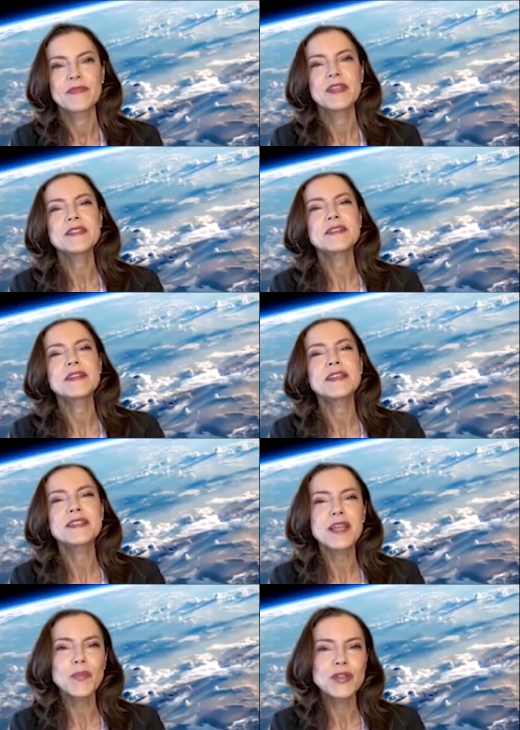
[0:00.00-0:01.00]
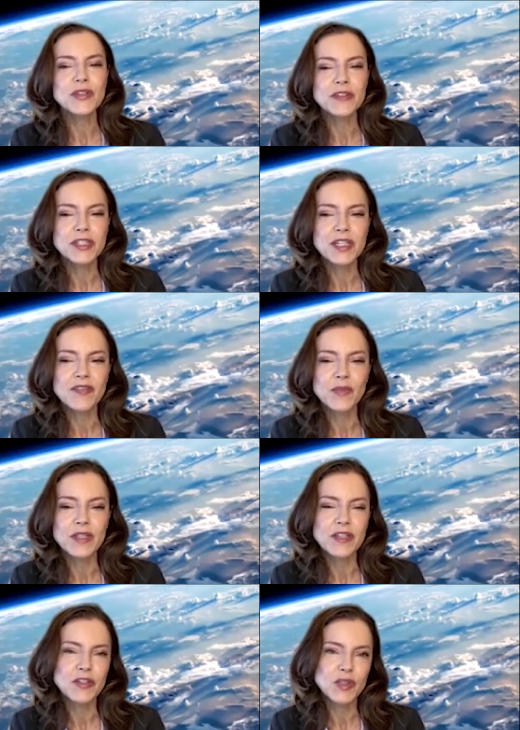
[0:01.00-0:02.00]
This is an exceptional
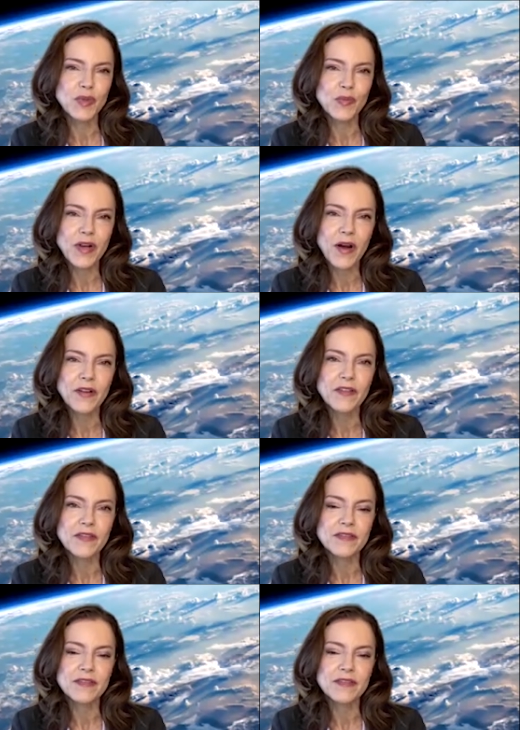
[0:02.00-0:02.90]
achievement that you should be proud of.